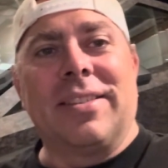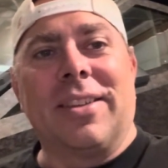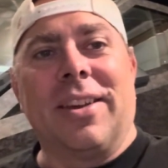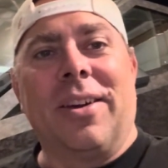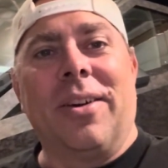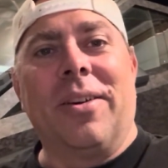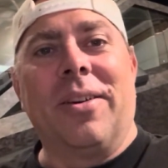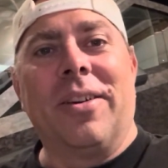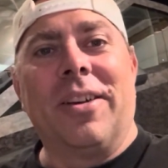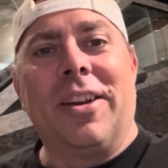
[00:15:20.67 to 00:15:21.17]

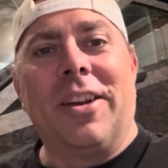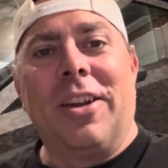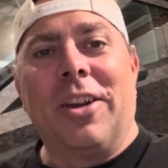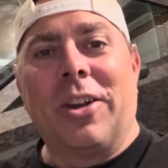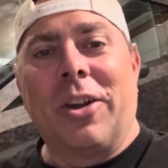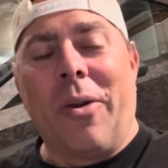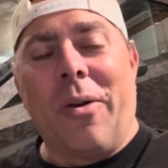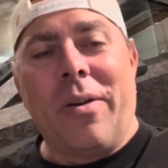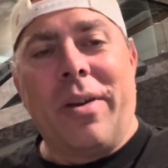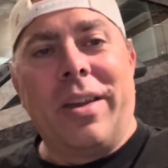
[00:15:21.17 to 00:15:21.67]
So
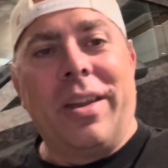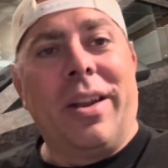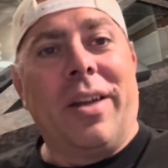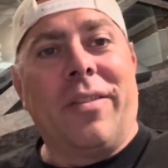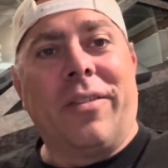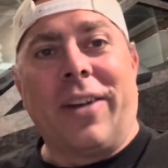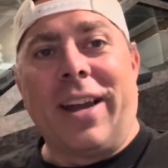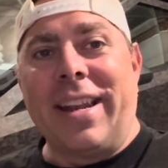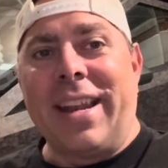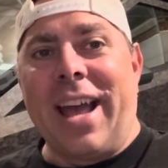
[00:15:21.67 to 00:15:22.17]
going, you
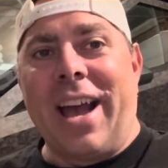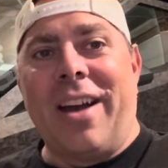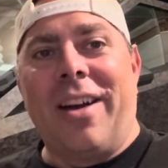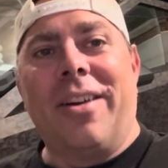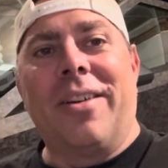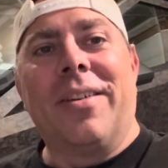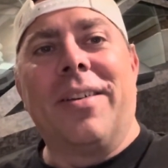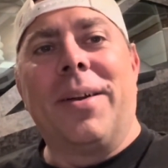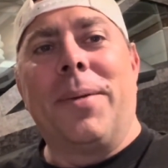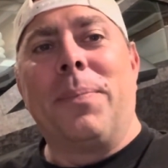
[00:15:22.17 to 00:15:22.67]
know, right
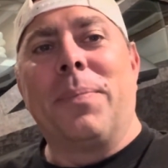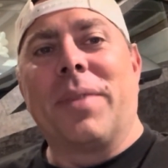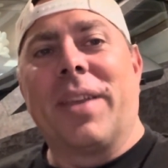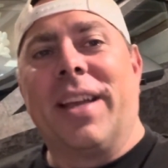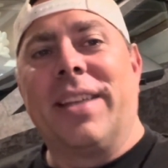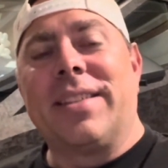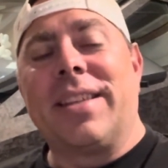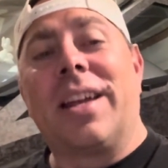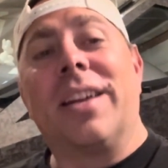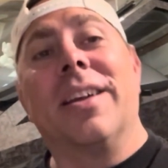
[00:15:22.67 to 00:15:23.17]
now
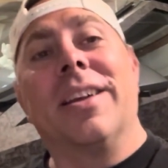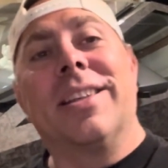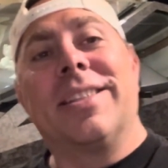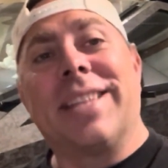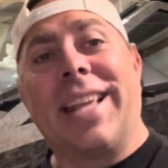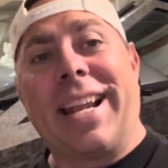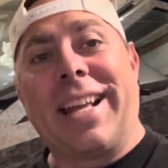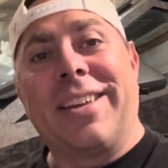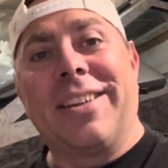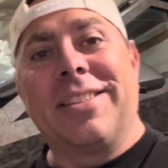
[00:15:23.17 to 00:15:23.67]
it's at a, it's
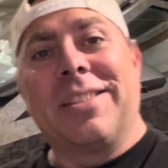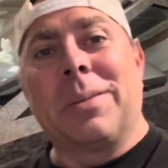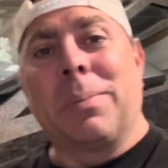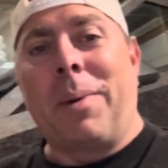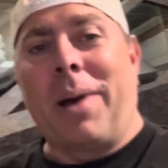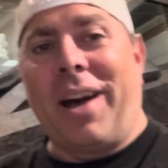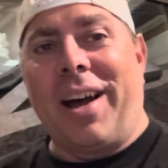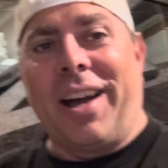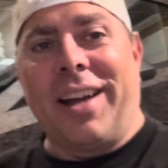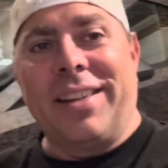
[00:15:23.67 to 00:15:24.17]
at a good
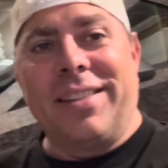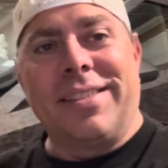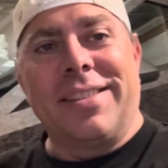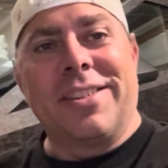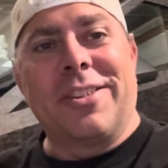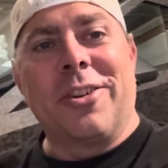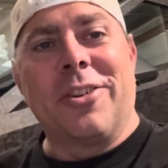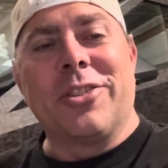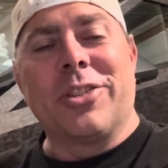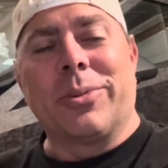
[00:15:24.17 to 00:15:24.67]
spot.
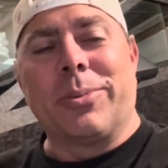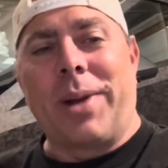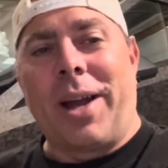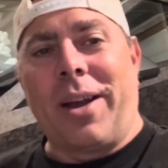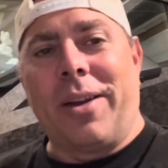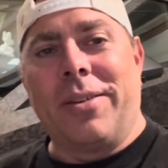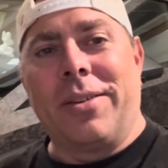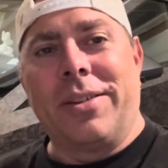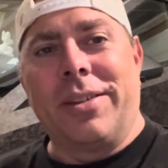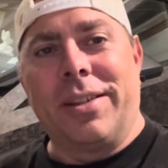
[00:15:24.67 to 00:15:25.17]
It goes
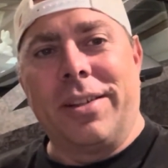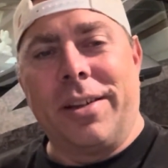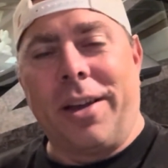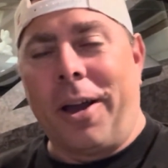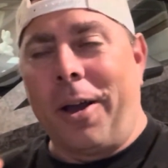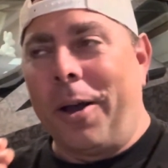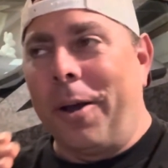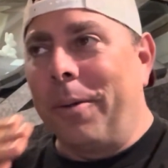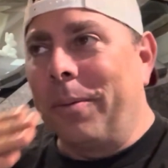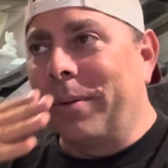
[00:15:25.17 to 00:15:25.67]
around
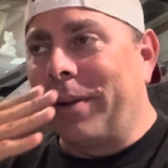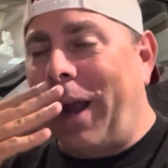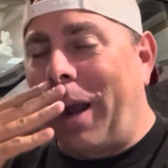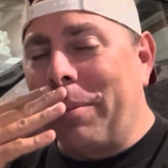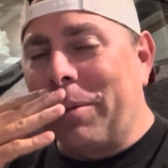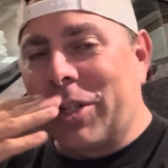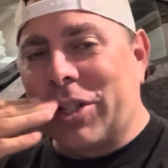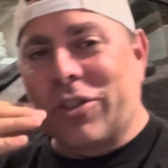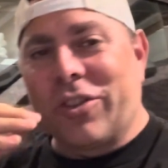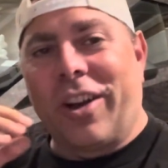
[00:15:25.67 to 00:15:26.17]
um,
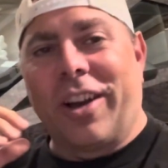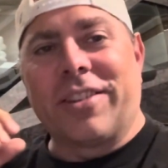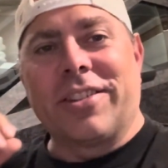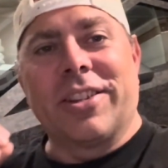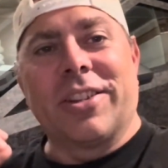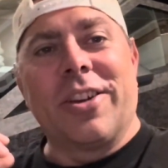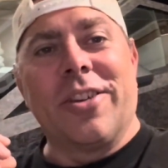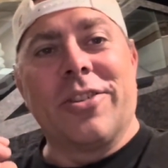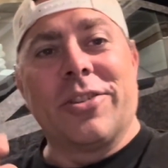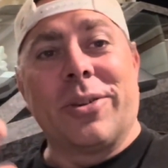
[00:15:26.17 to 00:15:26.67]
garbage trucks.
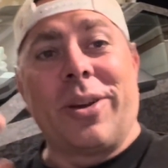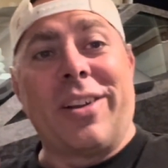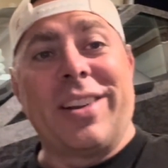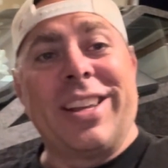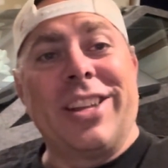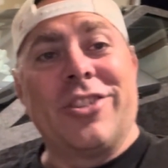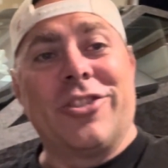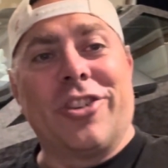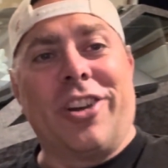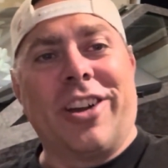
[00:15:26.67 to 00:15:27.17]
It goes around
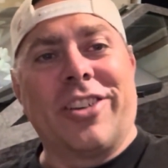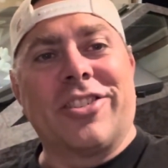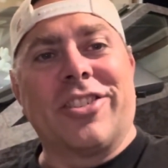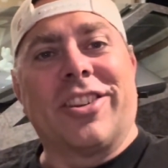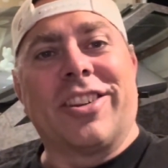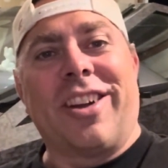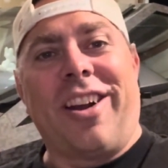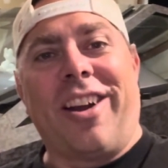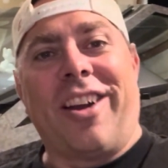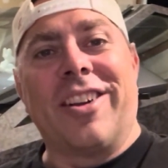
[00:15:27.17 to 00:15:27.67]
any trucks or
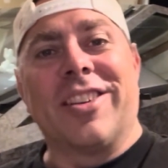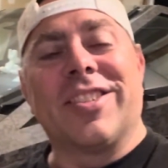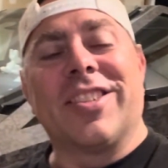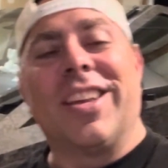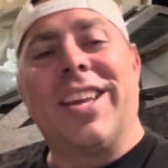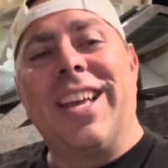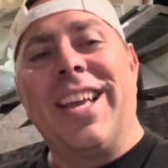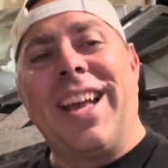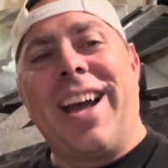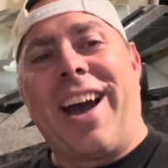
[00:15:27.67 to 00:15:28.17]
cars
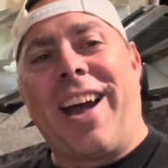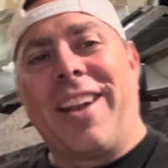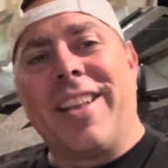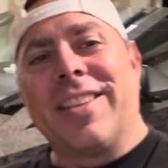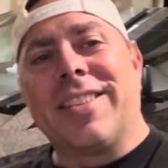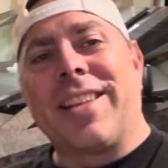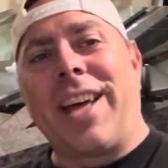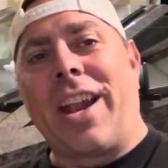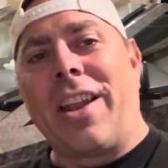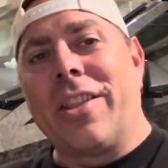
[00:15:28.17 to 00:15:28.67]
on the
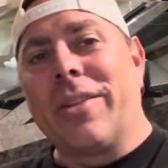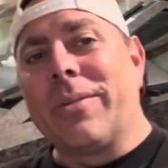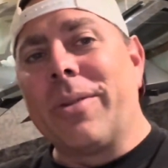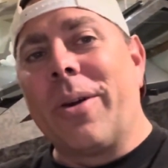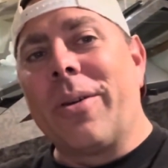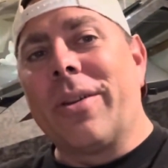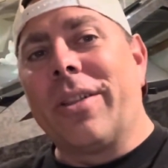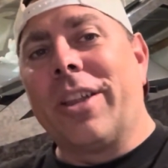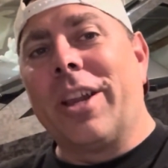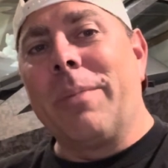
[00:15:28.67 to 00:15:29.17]
side of the
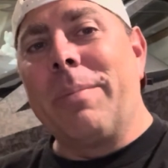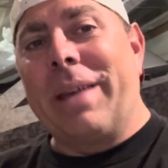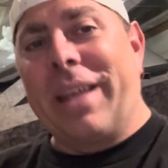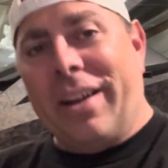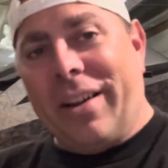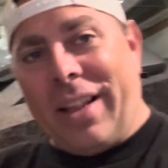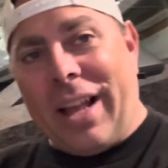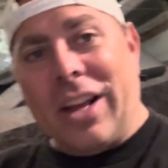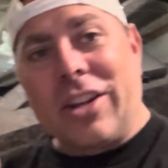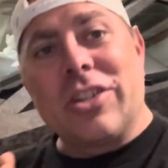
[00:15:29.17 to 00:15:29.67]
road a little bit.
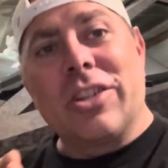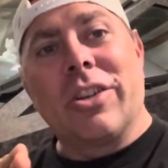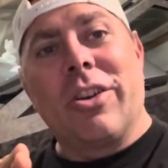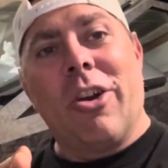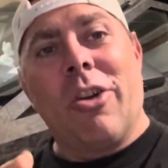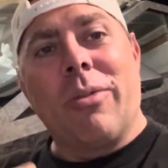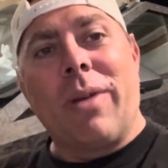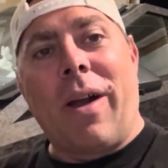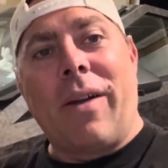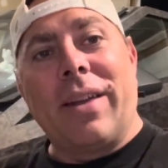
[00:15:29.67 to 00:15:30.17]
It'll actually
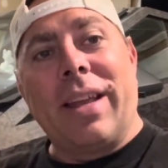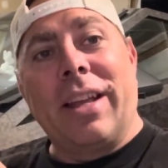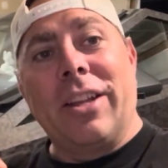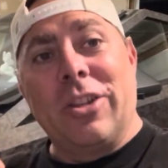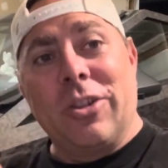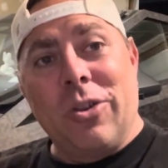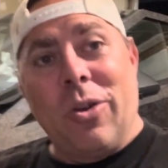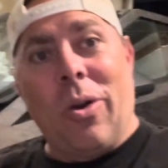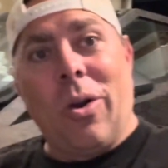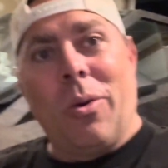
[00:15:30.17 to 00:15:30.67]
go around it,
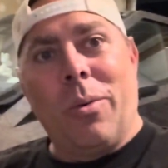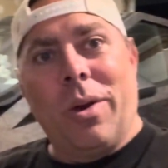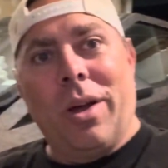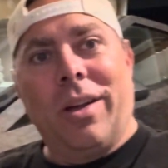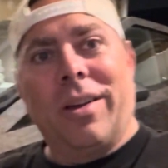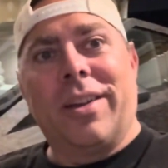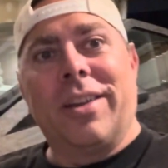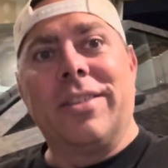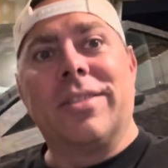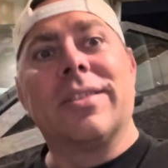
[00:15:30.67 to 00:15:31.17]
and you know it
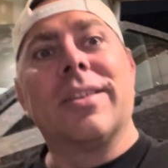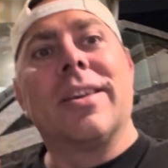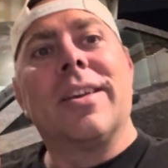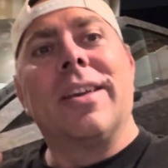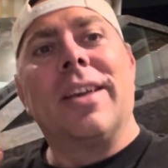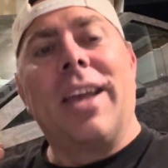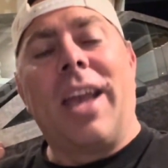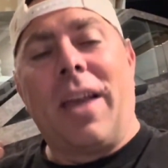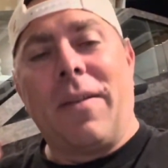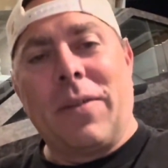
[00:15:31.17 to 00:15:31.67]
will because
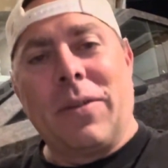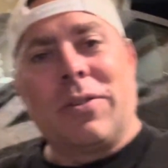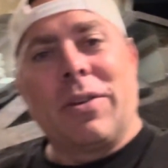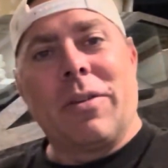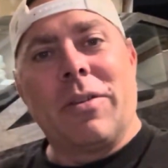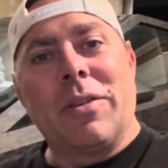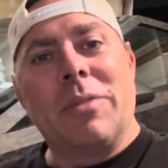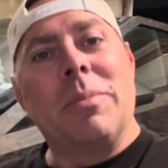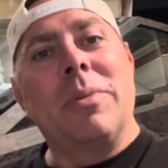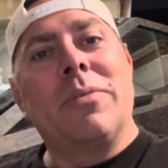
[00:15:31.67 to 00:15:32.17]
if you've
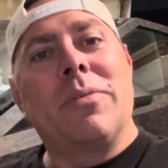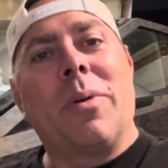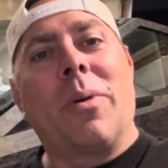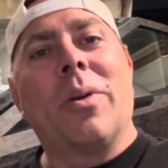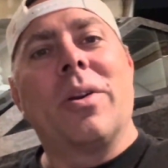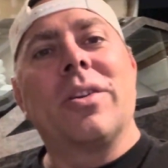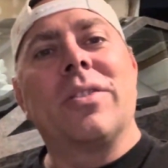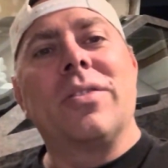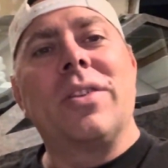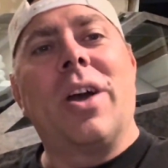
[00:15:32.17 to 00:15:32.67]
driven it
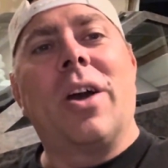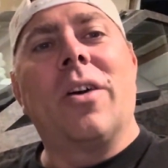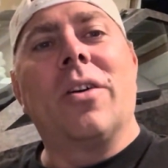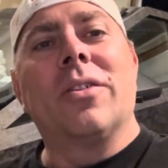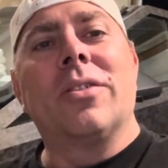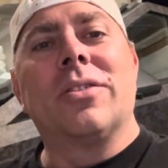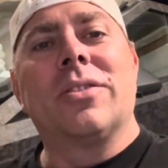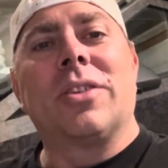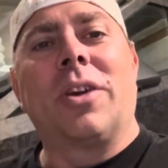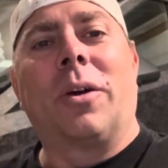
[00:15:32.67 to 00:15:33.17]
before, you know.
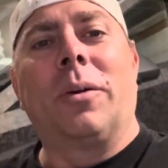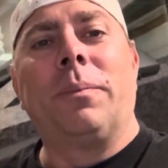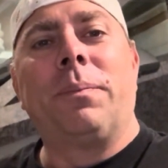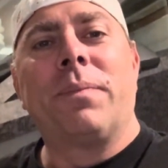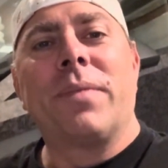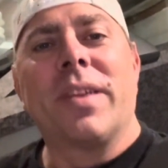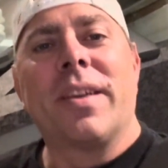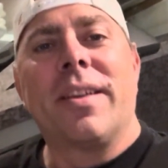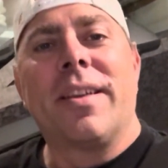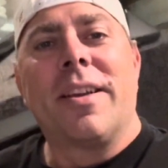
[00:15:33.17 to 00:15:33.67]
So,
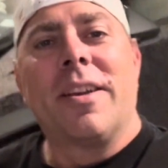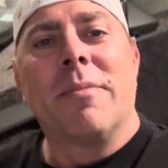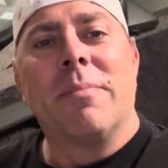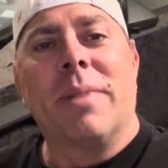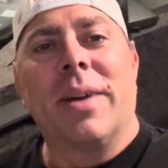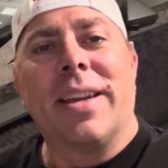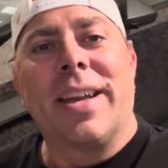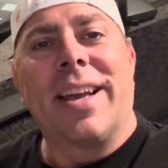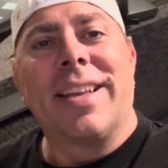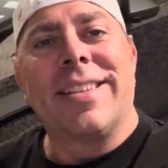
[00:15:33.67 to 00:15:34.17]

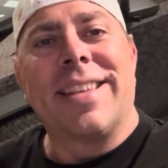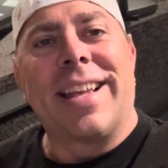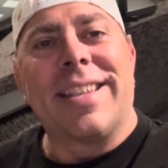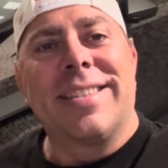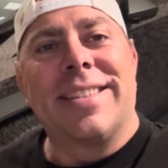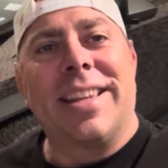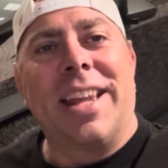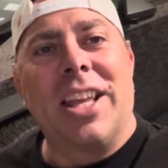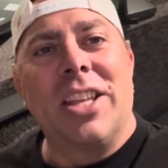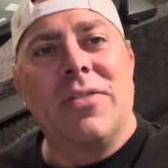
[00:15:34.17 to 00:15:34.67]
but yeah,
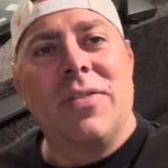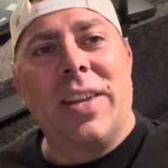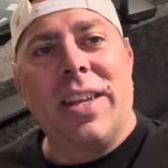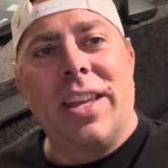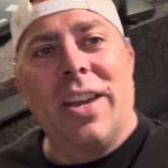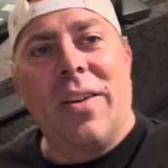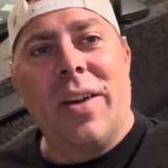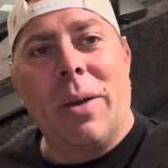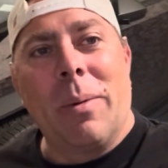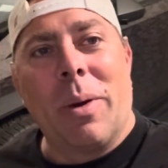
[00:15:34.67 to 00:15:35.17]
that's today's
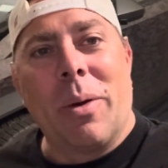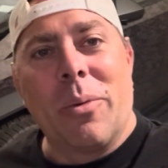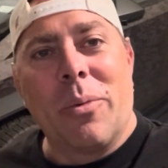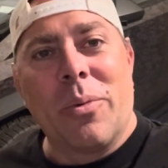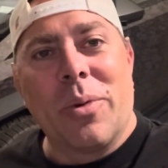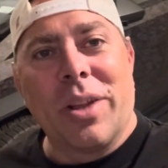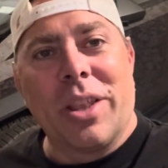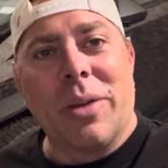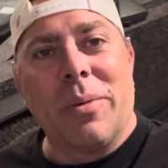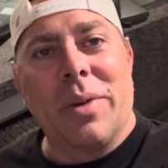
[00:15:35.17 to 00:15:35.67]
video. It went
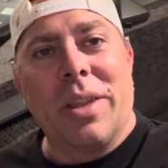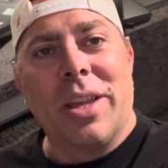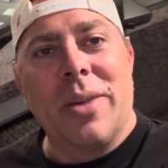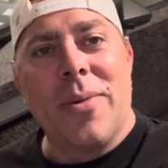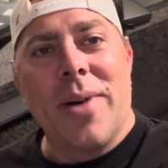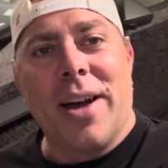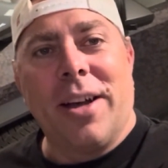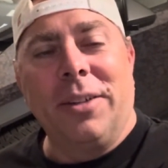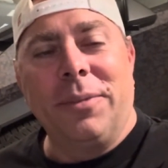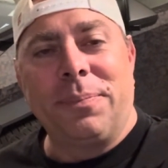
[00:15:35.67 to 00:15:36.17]
really, really
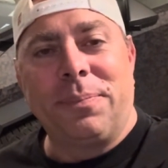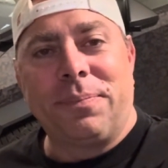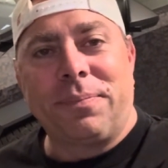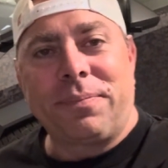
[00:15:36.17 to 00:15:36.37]
well.